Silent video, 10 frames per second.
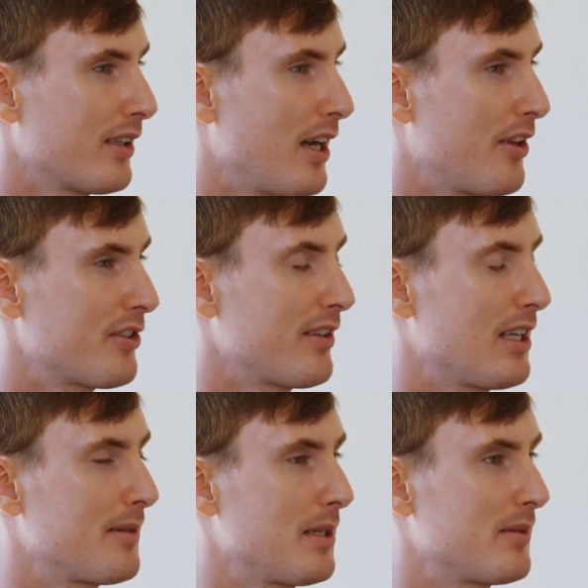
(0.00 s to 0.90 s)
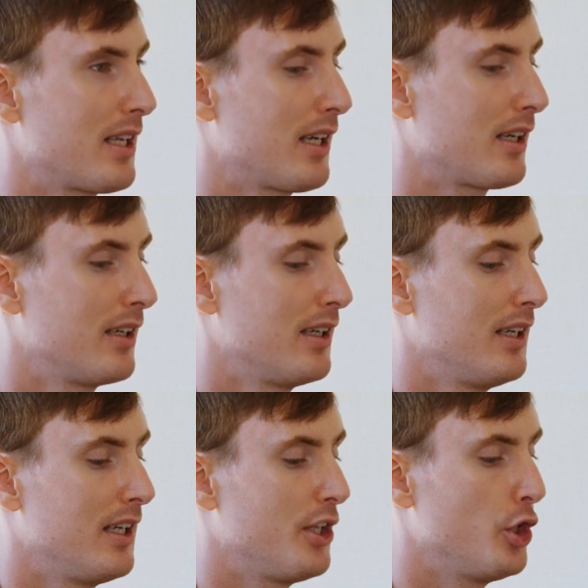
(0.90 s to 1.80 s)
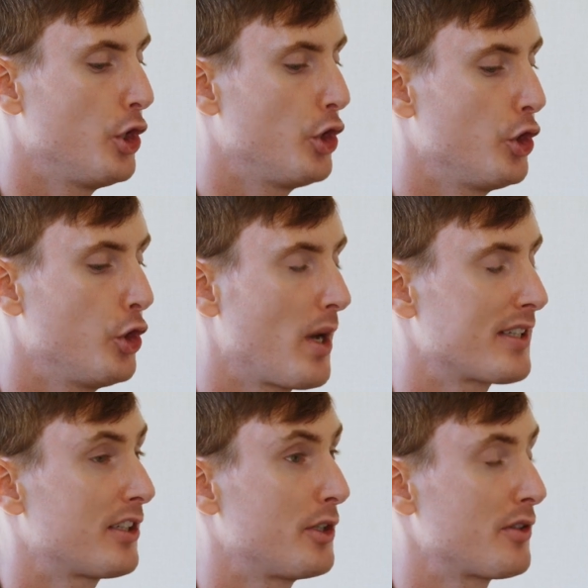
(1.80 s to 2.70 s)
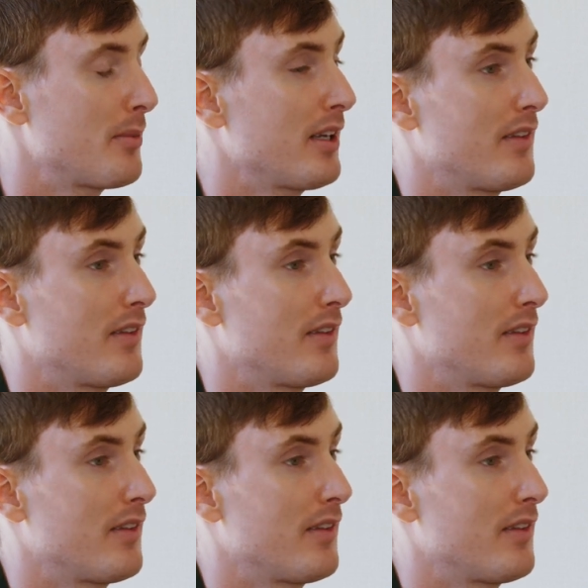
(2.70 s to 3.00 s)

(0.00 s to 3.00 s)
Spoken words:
The interesting thing seems like you ask it to do something,